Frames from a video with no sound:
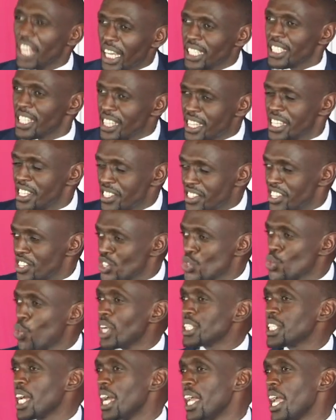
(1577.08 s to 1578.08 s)
that this is
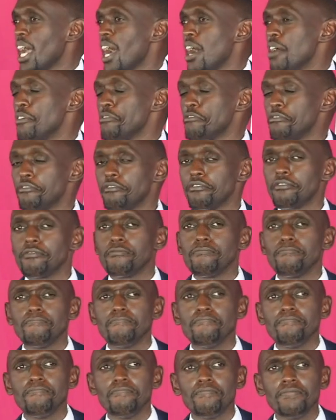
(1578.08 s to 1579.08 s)
what I have.
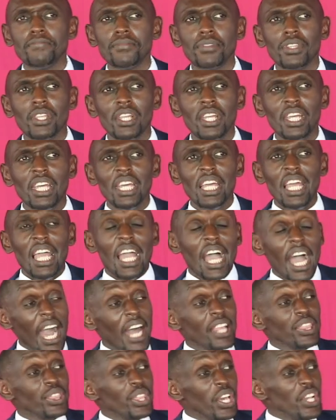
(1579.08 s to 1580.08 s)

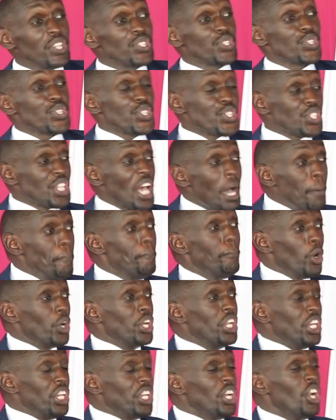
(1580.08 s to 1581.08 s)
And there is
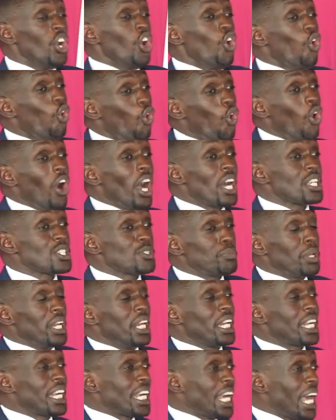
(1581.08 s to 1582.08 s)
somebody who has
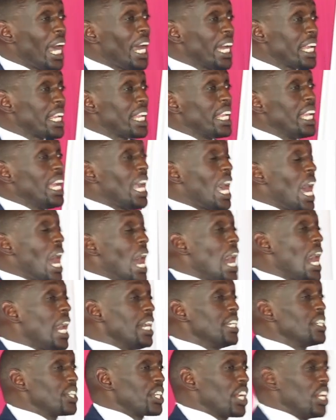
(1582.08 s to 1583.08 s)
been carrying
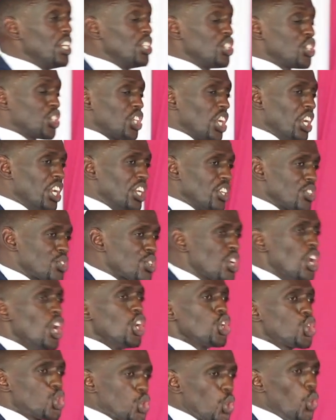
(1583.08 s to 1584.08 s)
100 shillings,
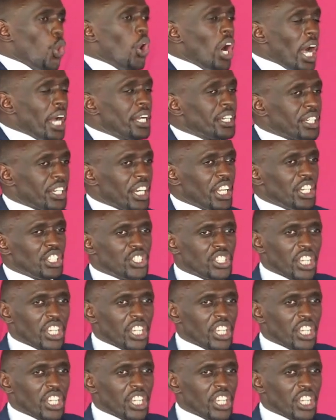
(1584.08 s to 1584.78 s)
200